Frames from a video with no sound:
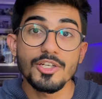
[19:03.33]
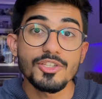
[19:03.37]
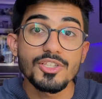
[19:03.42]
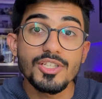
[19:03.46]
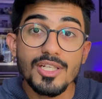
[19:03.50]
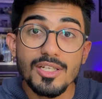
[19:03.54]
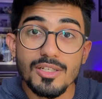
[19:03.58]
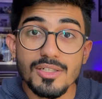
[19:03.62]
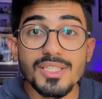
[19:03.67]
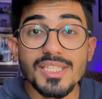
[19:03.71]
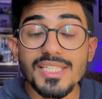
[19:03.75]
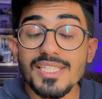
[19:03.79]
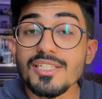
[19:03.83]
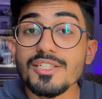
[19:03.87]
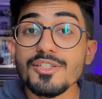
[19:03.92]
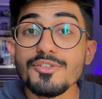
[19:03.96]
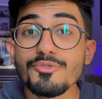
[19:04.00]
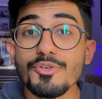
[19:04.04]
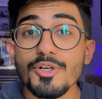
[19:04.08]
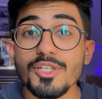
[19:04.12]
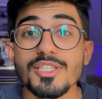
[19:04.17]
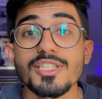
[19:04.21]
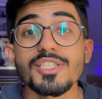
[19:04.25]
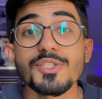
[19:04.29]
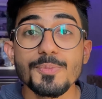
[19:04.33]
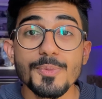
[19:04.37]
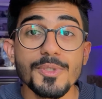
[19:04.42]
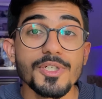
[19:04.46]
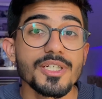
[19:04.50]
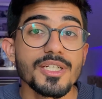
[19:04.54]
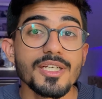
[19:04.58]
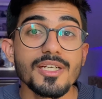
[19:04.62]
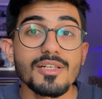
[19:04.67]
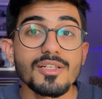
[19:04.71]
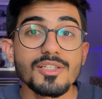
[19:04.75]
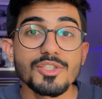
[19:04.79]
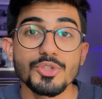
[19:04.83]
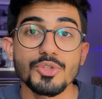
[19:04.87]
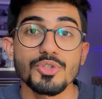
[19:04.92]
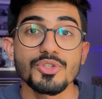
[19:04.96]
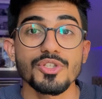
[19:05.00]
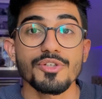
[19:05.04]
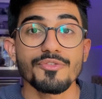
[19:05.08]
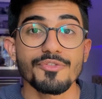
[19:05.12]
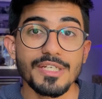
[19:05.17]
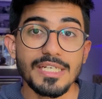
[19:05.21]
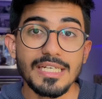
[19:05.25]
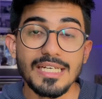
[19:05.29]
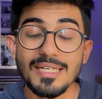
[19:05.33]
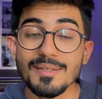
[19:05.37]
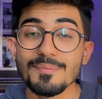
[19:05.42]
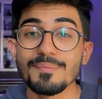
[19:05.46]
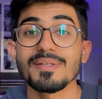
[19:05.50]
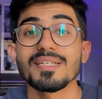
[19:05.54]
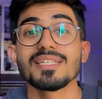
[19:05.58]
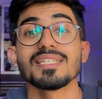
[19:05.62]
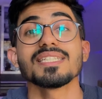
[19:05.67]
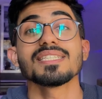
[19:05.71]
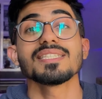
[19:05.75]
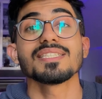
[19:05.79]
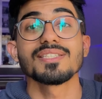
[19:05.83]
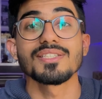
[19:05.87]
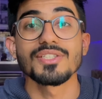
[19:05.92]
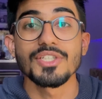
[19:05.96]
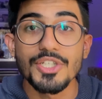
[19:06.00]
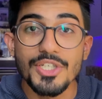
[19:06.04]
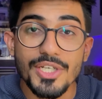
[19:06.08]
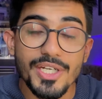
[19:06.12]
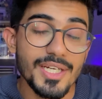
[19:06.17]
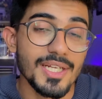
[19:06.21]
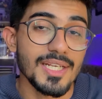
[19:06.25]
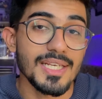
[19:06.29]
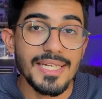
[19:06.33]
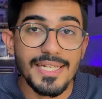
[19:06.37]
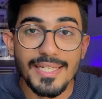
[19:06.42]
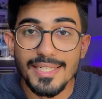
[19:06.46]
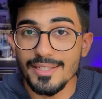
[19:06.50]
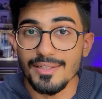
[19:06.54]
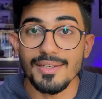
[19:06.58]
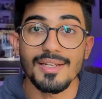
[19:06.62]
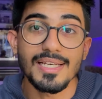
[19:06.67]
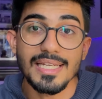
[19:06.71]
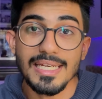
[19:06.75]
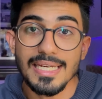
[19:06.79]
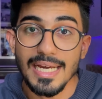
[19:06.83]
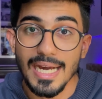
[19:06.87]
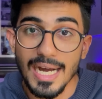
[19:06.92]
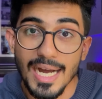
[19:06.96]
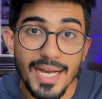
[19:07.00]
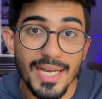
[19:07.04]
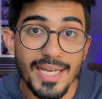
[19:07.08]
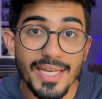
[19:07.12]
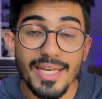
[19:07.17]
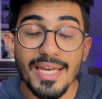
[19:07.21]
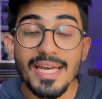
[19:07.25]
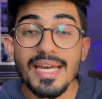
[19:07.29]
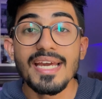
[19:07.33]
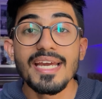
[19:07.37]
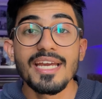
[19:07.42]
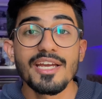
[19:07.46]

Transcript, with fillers: the learning curve for this particular source of income is really high.